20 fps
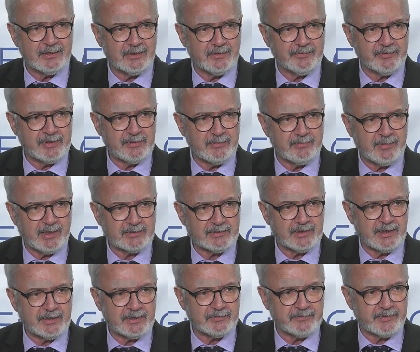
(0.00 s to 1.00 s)
of the
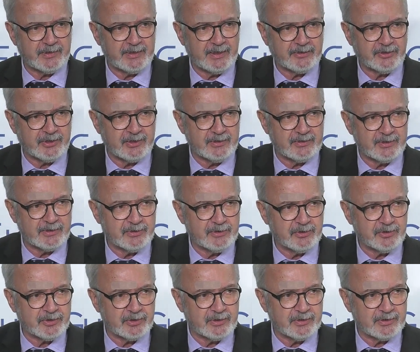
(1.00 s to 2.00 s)
multilateral financial
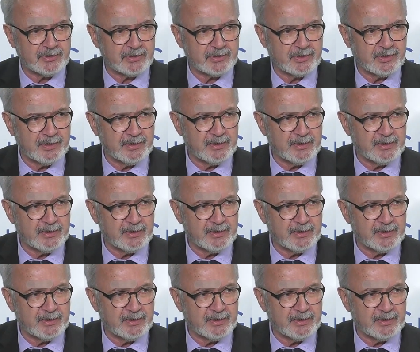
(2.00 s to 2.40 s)
institutions